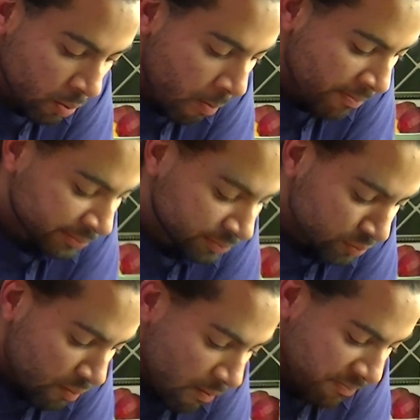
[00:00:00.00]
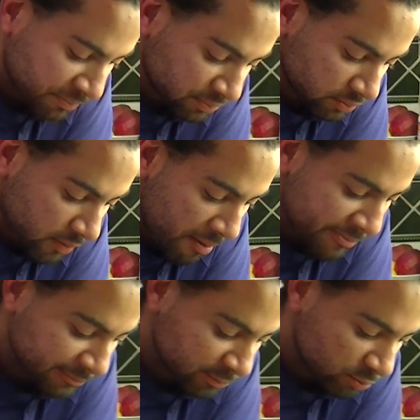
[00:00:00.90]
I've always wanted to
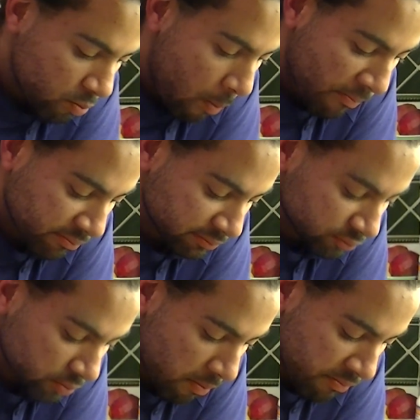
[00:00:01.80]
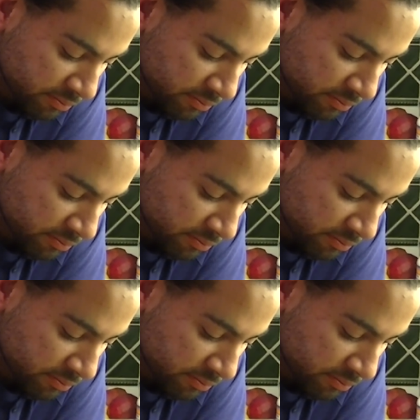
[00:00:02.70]
ask why